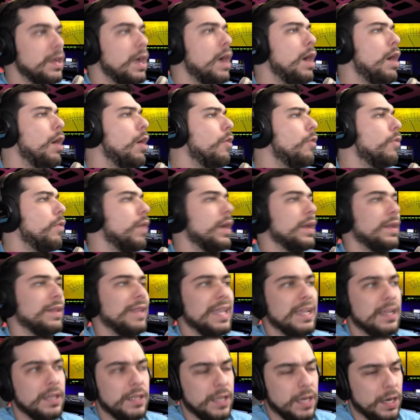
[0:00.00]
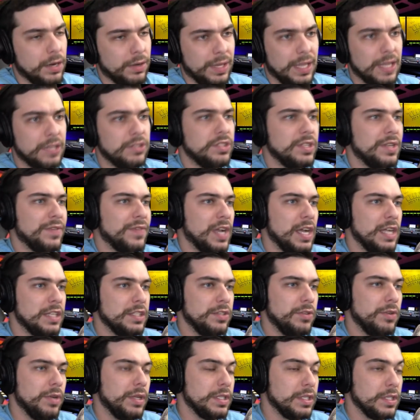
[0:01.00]
Oh, elections have
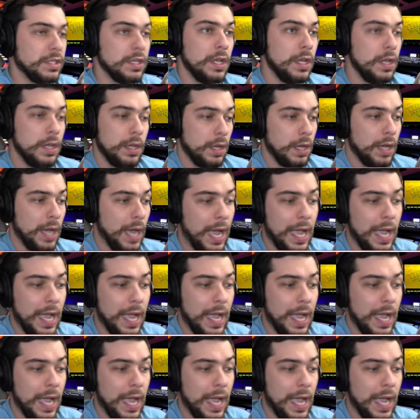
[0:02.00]
consequences. I